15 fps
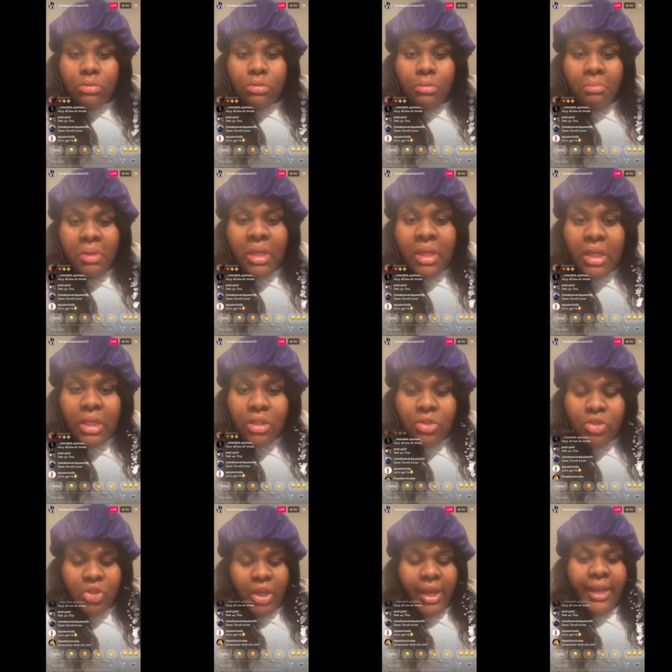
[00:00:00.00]
me,
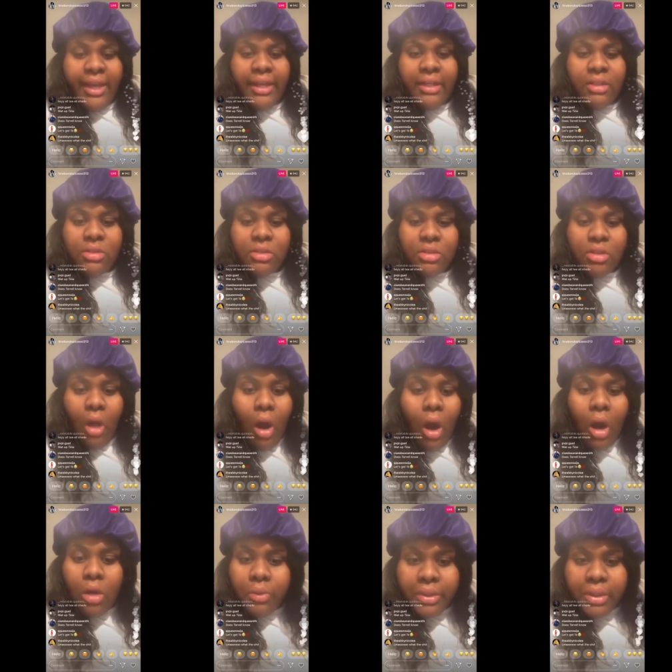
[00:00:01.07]
Jazz,
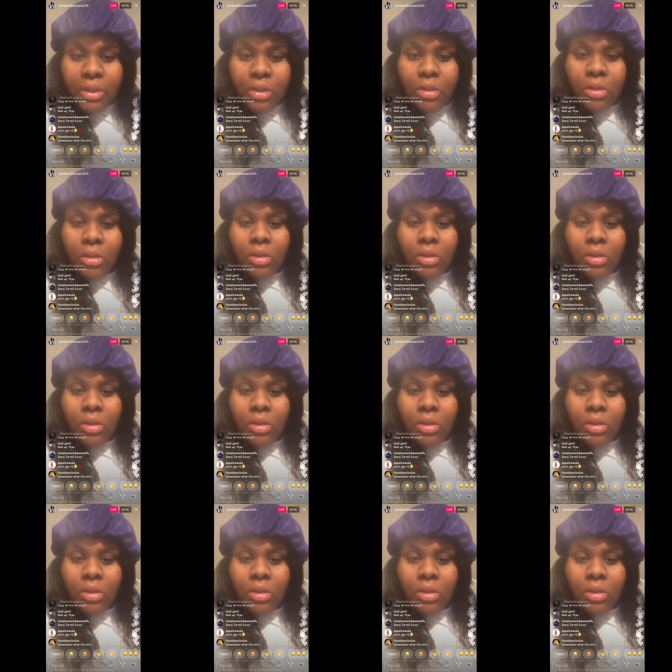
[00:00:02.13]
Ari,